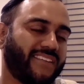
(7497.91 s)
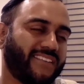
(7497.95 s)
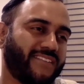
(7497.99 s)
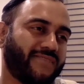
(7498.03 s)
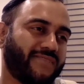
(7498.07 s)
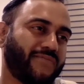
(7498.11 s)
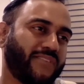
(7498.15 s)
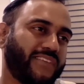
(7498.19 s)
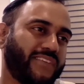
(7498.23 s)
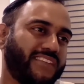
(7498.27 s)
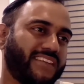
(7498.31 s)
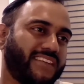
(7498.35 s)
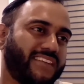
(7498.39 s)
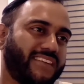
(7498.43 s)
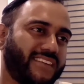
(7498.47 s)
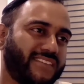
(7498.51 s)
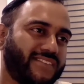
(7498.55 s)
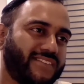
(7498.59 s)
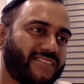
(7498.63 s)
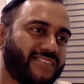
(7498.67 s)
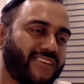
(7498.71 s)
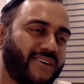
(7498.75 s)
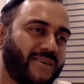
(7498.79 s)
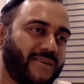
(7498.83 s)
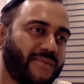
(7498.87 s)
if we did our
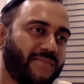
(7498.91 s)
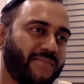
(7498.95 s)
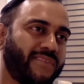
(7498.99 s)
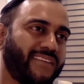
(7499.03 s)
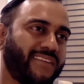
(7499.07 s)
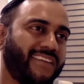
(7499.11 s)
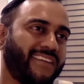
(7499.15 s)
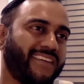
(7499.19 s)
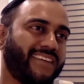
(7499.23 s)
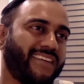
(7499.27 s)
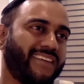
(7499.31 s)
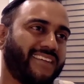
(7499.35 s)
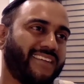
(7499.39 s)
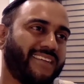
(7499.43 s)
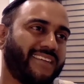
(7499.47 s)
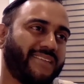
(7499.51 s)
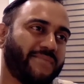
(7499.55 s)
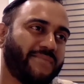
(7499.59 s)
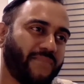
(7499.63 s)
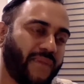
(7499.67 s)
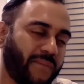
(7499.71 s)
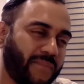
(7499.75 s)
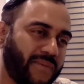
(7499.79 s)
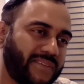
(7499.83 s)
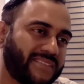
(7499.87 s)
job,
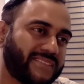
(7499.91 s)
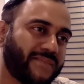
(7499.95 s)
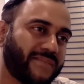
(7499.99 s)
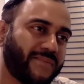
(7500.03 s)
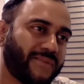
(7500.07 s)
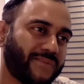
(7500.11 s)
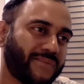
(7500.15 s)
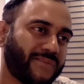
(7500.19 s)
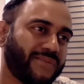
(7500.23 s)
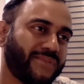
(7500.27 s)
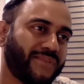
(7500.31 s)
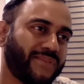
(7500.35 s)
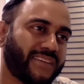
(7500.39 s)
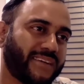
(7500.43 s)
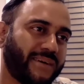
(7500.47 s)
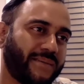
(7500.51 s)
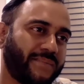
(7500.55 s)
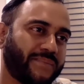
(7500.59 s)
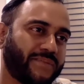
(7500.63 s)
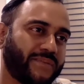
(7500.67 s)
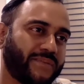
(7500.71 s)
maybe someone will look up